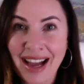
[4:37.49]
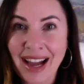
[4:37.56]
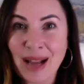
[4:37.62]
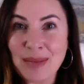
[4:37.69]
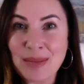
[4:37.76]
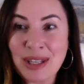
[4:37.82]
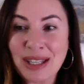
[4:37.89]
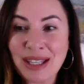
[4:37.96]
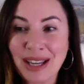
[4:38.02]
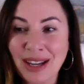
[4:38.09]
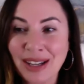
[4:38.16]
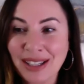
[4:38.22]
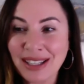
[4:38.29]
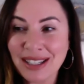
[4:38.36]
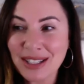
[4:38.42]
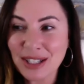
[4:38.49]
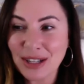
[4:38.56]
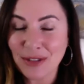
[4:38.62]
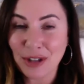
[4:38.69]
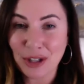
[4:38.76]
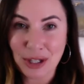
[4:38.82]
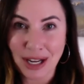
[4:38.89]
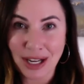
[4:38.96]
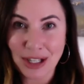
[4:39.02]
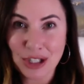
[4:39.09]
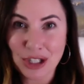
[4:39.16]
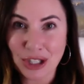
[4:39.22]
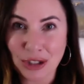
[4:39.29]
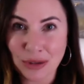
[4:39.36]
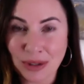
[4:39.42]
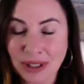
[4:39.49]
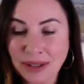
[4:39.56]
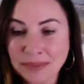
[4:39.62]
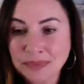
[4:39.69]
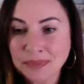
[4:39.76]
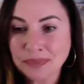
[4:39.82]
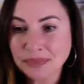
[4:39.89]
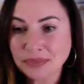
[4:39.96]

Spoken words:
I'm the youngest of her 9 children.